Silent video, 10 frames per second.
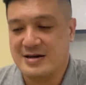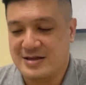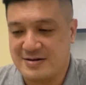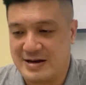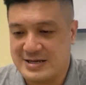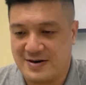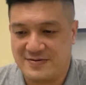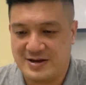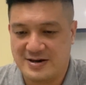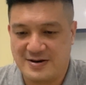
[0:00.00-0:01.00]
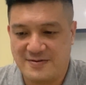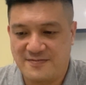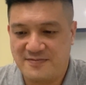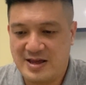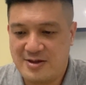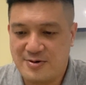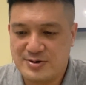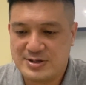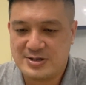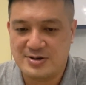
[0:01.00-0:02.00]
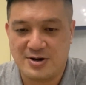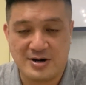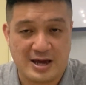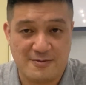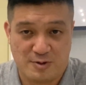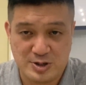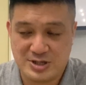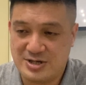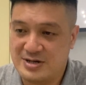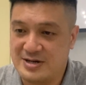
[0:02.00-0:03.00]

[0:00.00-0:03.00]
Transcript: The rest of the videos you all can watch.